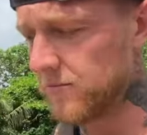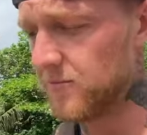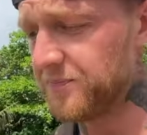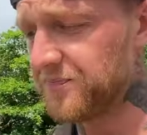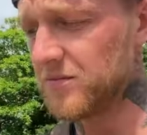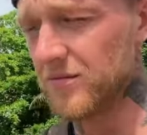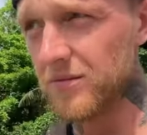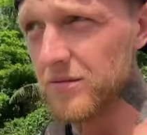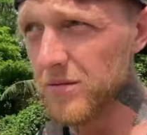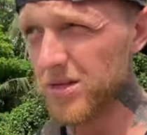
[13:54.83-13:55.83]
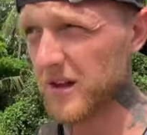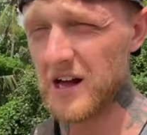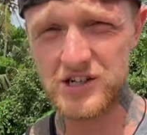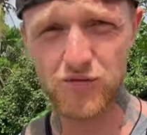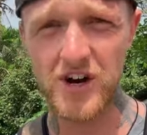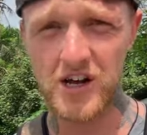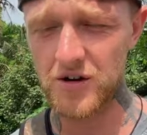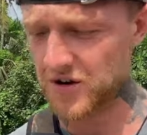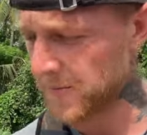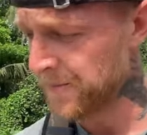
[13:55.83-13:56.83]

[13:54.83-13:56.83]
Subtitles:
That is really good.